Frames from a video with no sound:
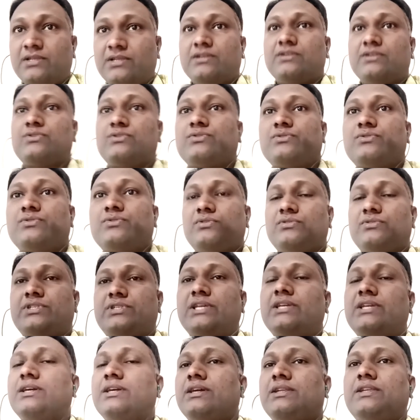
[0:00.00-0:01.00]
So
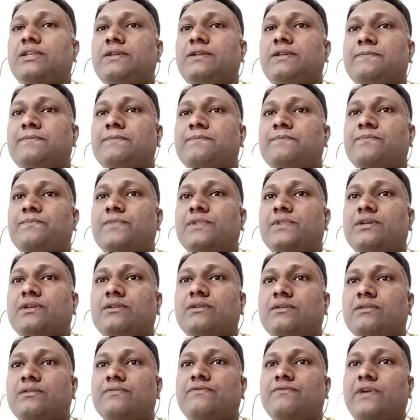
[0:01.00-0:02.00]
take honey,
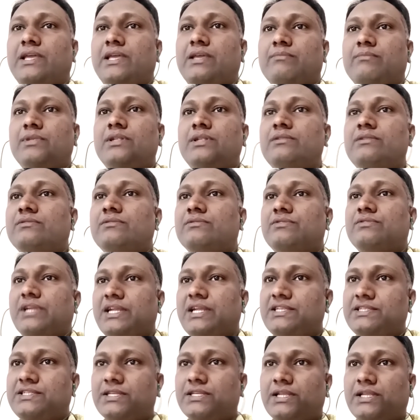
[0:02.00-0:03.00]
5 ml
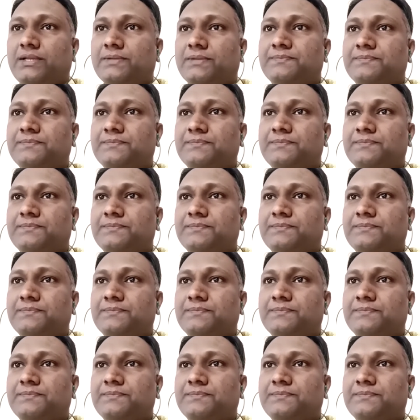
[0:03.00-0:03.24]
thrice a day.